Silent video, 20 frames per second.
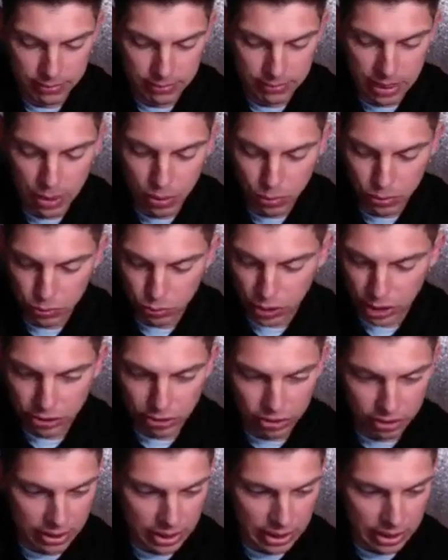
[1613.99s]
I was
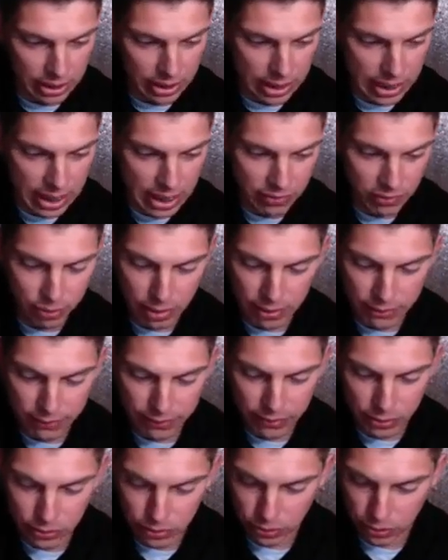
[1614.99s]
watching that live and my
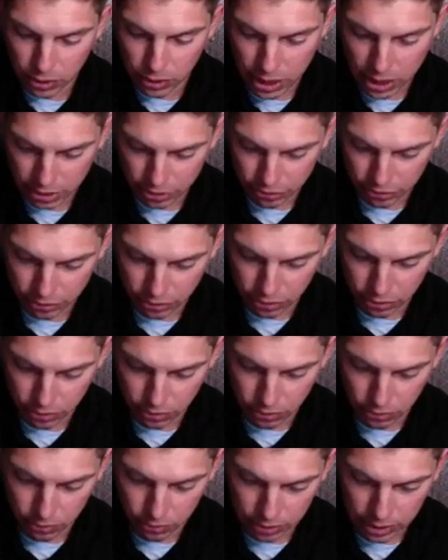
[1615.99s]
phone crashed,
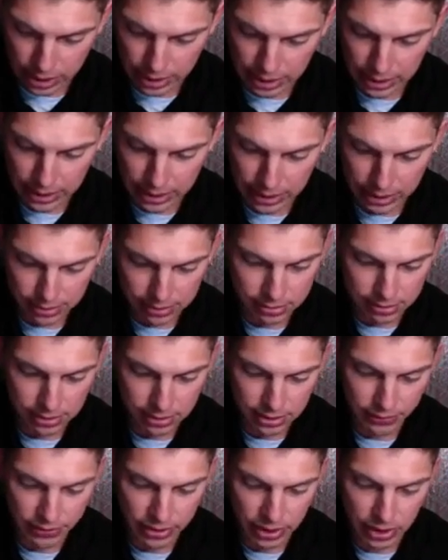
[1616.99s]
so I can't
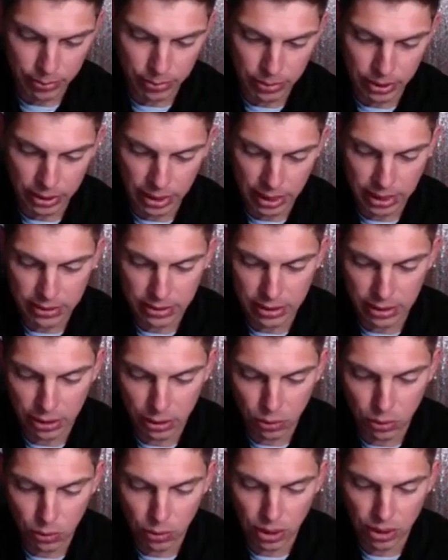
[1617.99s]
see if anybody has any
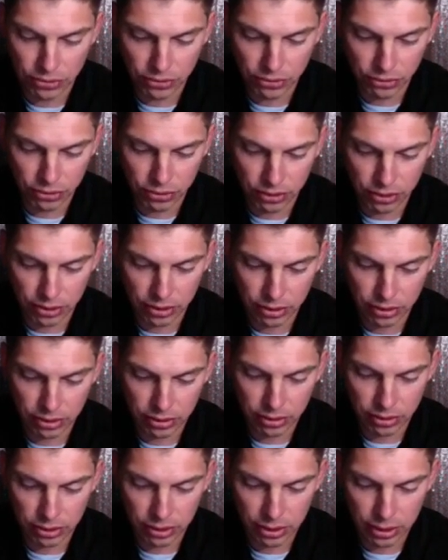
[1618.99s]

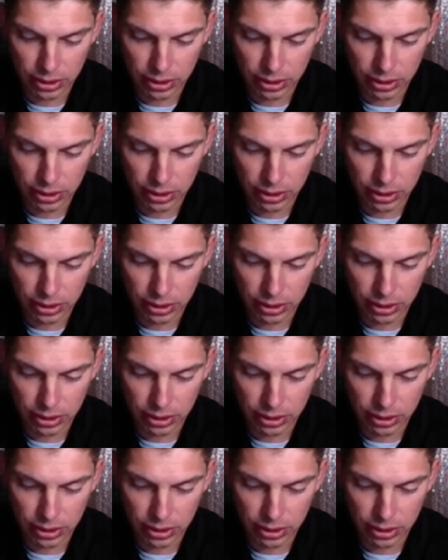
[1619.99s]
questions.